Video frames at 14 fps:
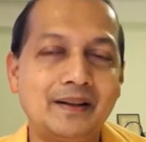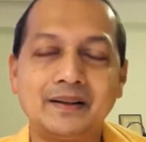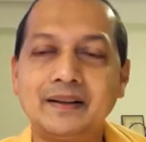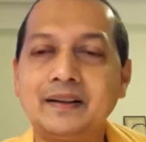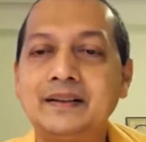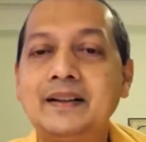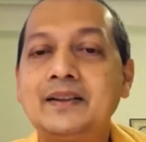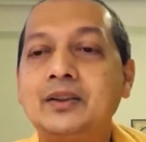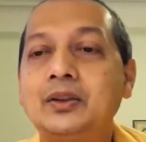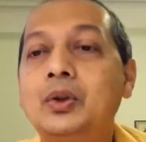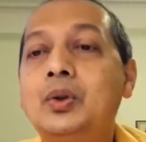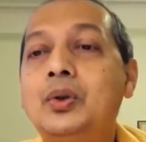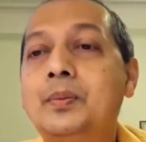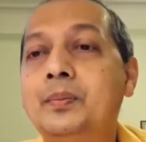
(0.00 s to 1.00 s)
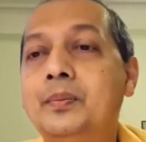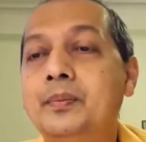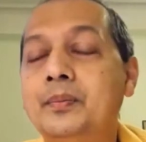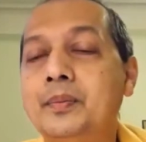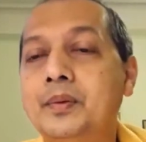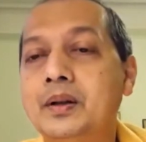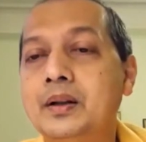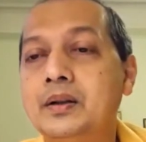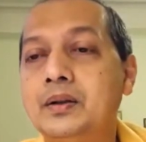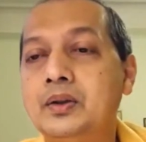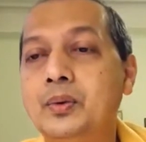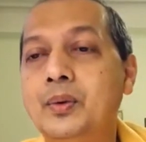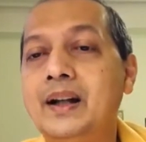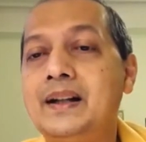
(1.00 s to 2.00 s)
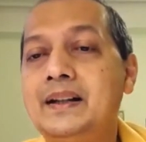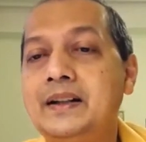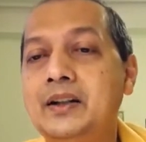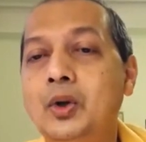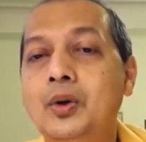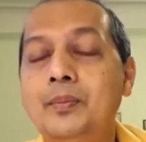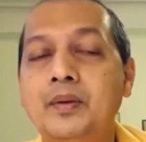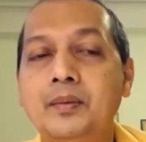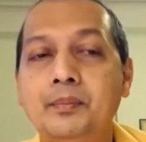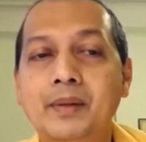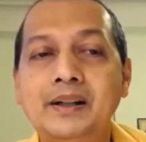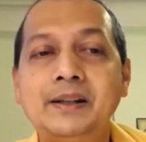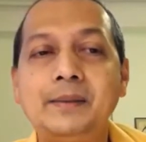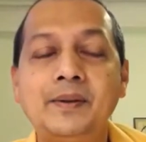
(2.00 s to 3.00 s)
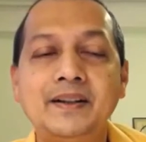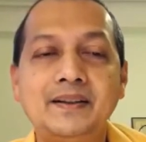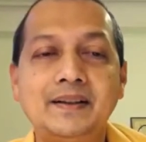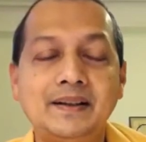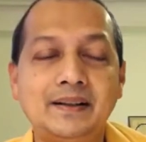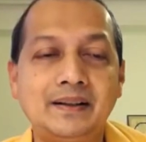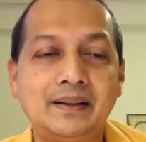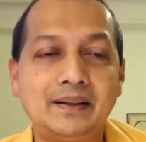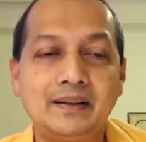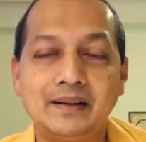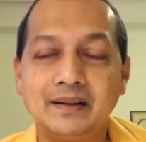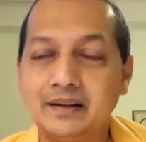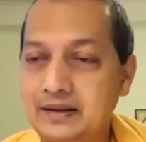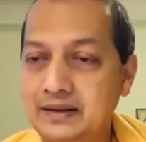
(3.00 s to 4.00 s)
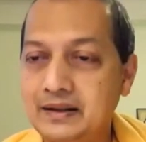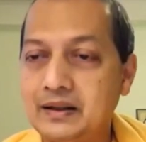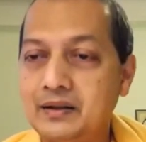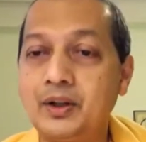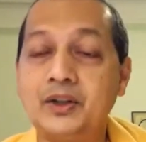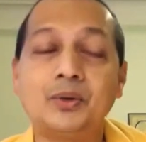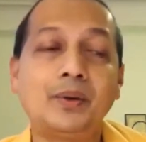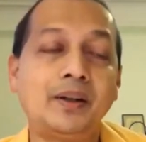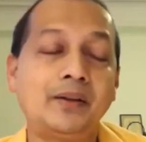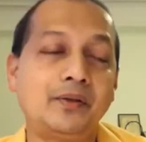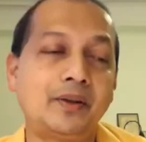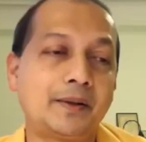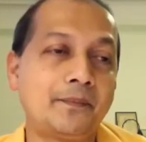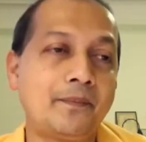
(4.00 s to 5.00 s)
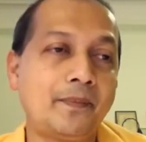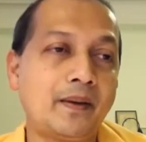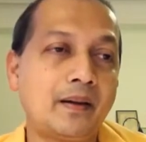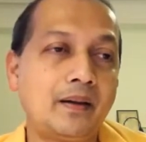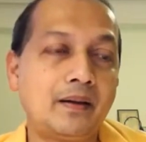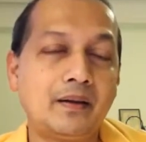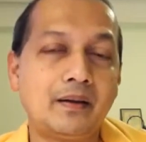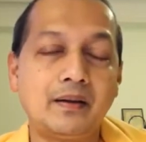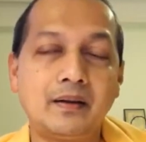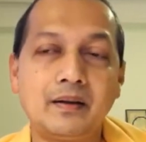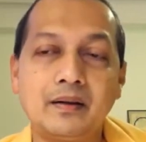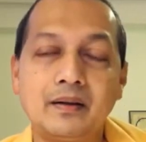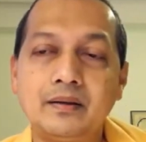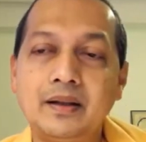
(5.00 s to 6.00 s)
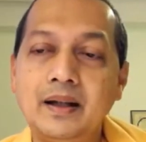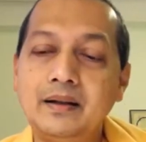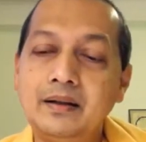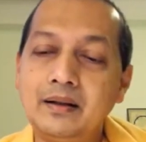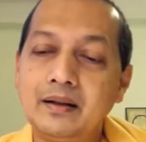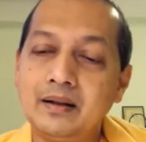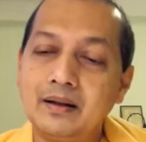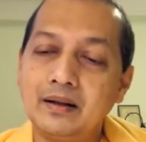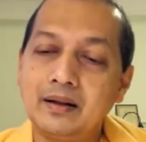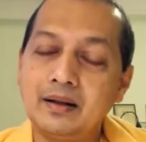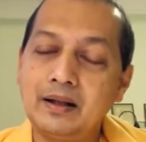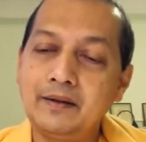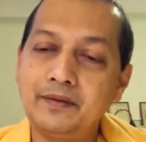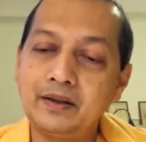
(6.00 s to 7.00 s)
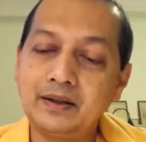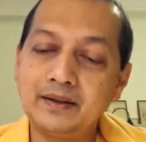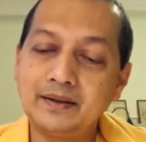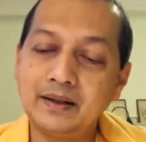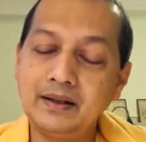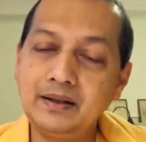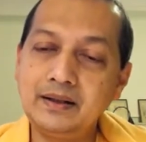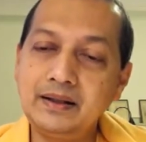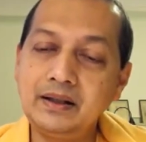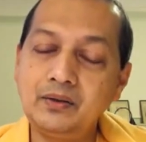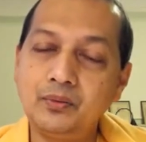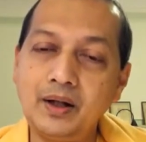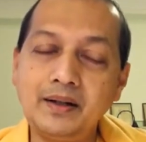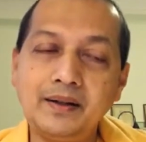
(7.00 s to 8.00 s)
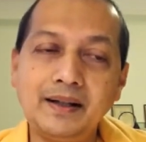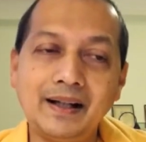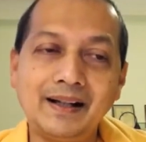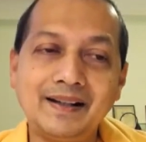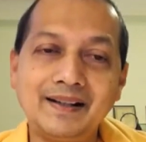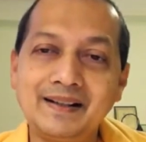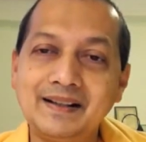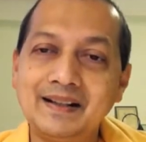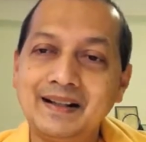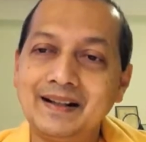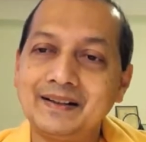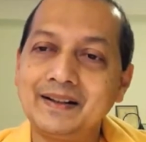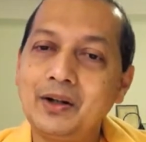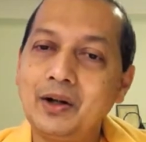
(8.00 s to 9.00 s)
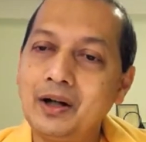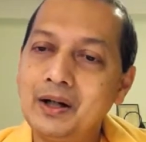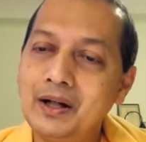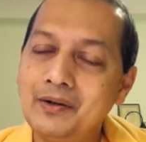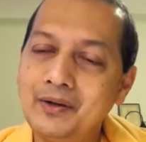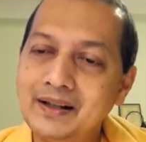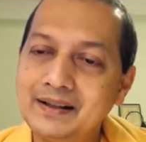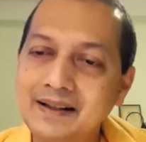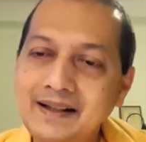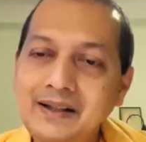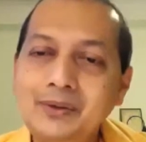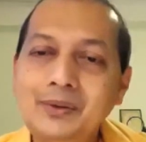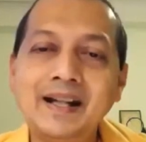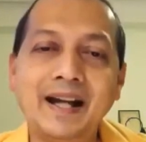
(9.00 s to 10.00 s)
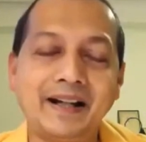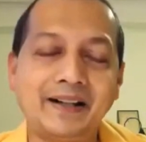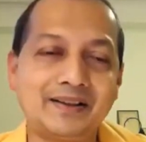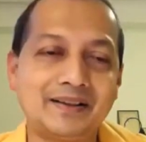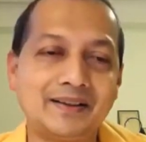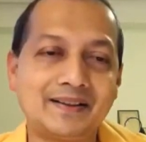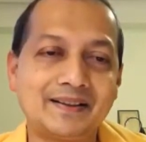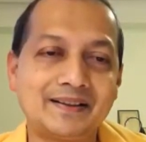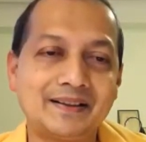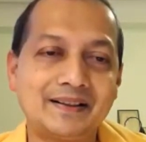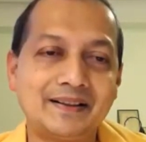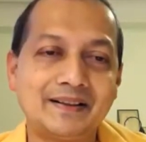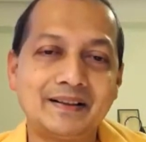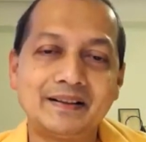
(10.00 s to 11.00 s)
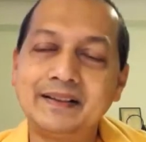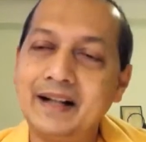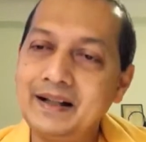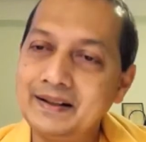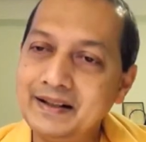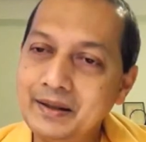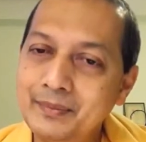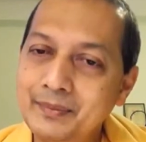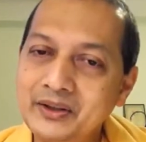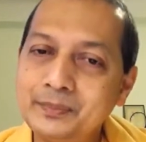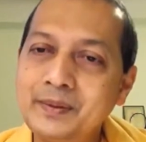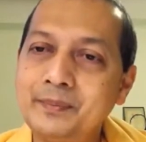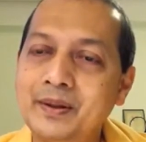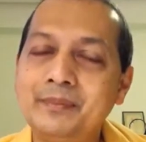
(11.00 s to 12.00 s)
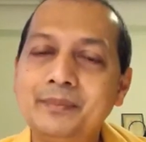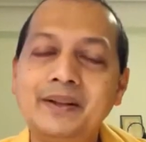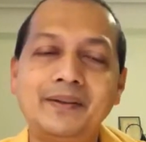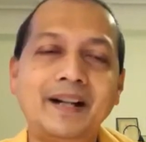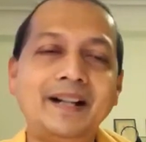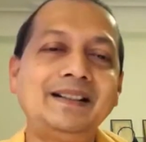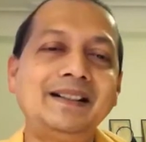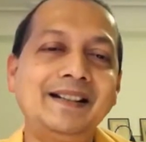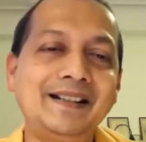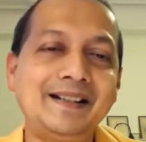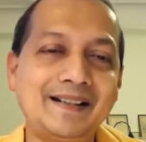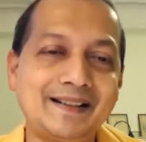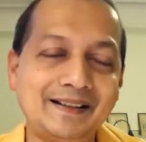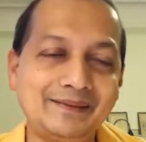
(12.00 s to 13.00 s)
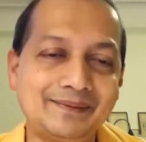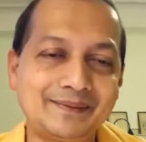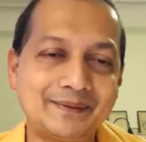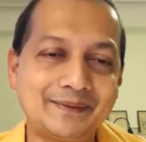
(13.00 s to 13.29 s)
there is no duality, no multiplicity here whatsoever, then if it is indeed one reality, then all our day-to-day actions, there must be Brahman right there itself.